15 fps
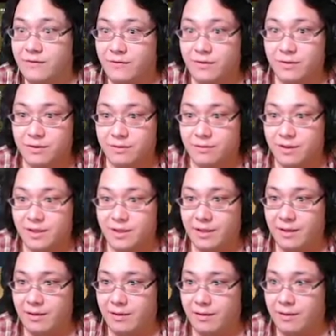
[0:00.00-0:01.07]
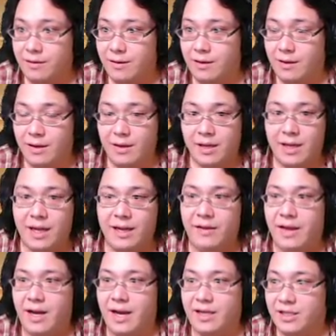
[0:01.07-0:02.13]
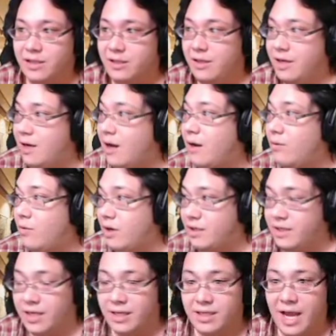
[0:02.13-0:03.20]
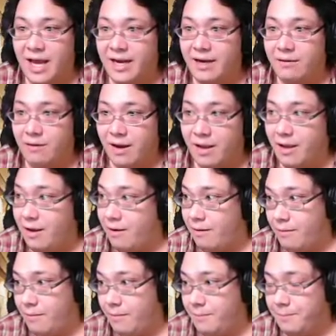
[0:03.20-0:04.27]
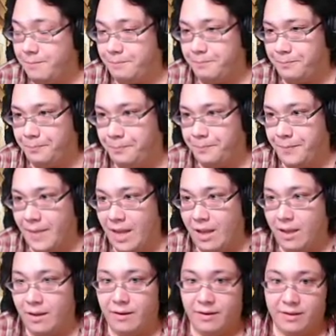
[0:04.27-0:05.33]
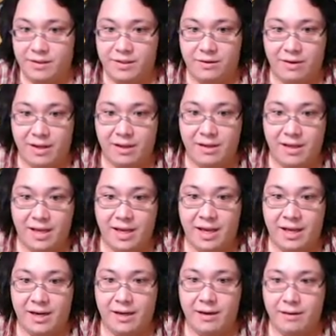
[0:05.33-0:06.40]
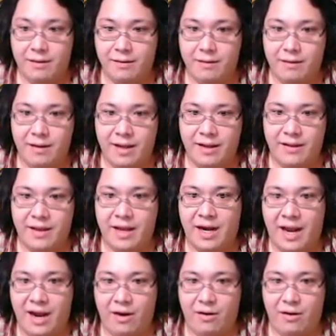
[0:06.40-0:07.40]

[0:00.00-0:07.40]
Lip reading: full screen here. And then I just click on where it says edit right here. So I click edit, and then I